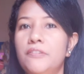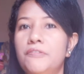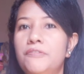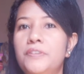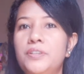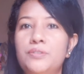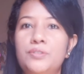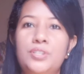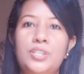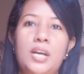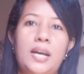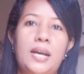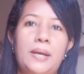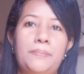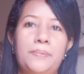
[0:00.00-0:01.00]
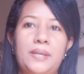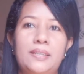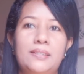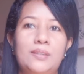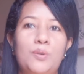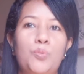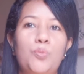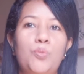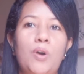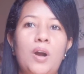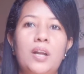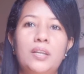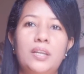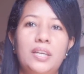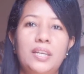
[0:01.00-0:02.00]
phenotype, is the
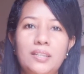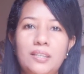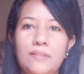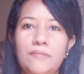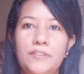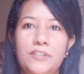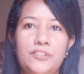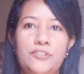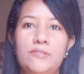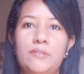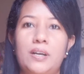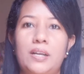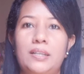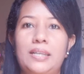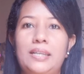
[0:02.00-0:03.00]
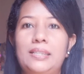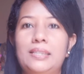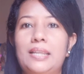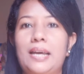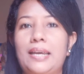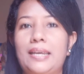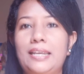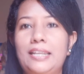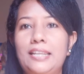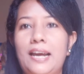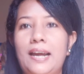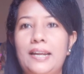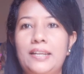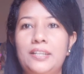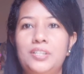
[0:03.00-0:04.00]
one individual in the
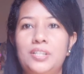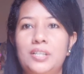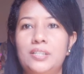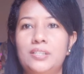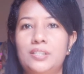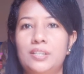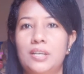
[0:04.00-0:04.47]
inherited